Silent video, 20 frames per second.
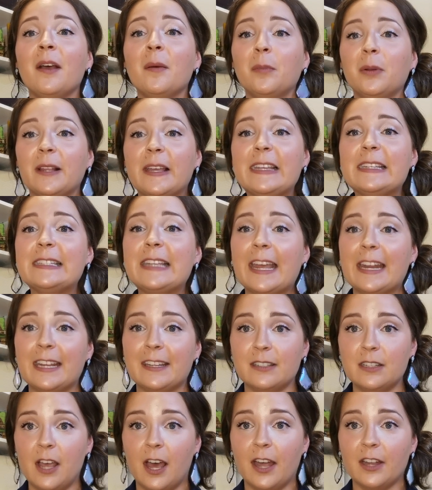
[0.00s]
Please get
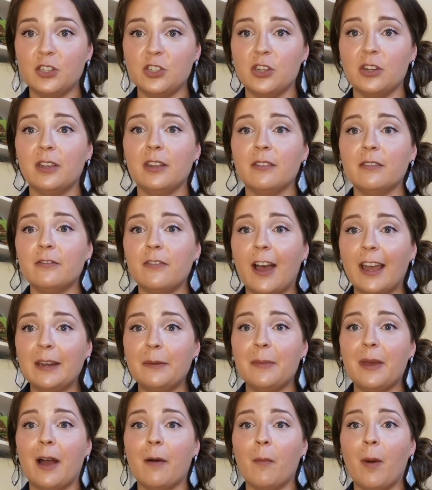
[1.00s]
in touch. You can
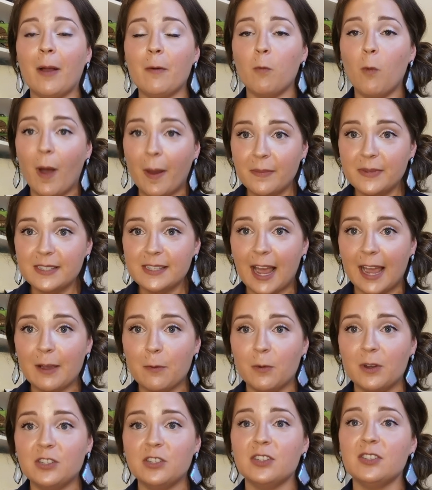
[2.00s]
find me at my website,
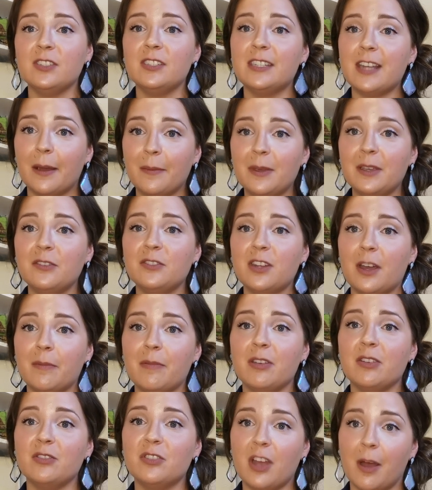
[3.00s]
which is
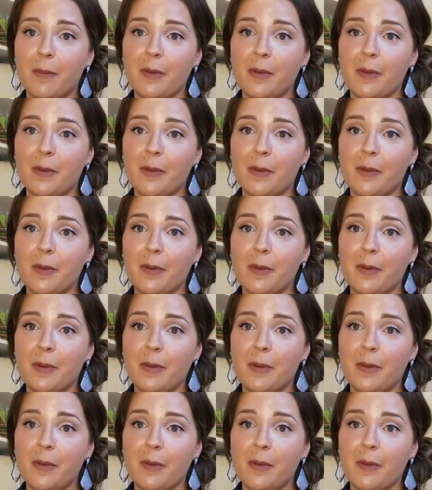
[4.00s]
www.com